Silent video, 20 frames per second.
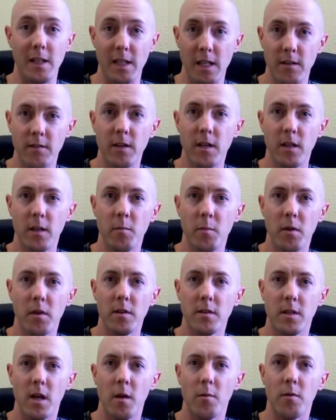Leave it in the middle
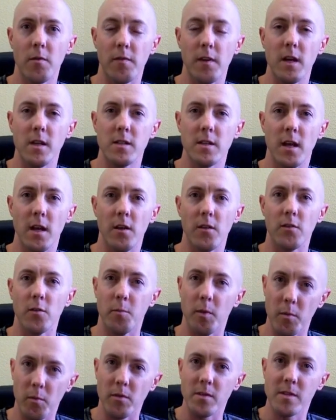of the table face down so
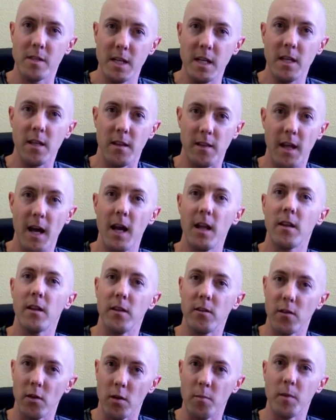people see that that
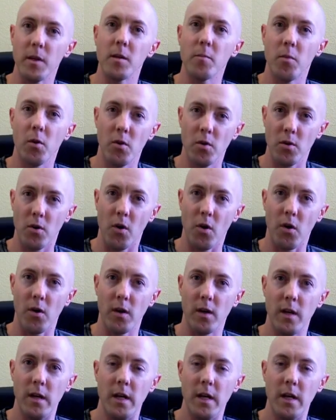is going to be the burn card.